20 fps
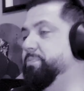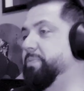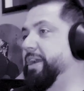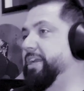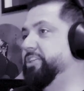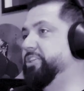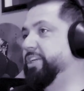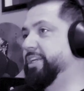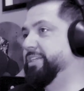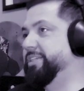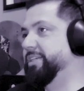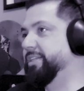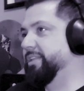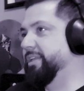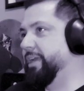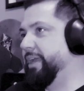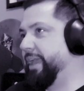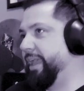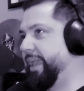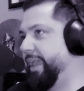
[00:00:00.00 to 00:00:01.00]
by J
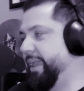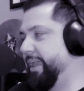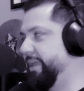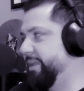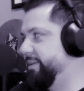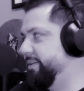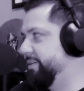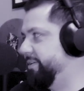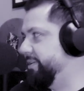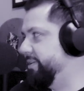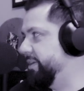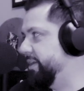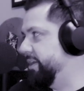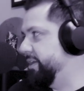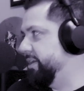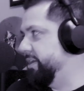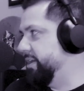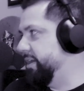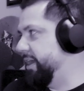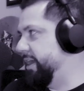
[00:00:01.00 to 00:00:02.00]
Dilla and
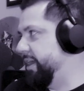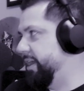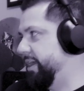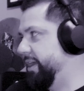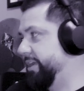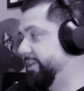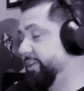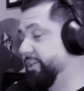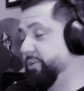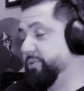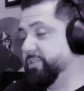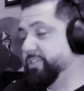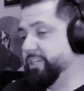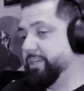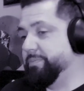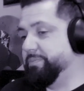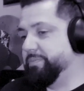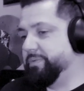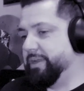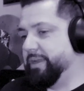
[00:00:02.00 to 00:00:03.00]

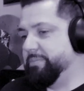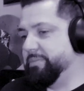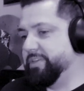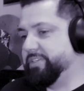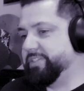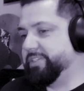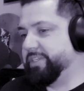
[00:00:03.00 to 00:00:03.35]
Q-Tip, I must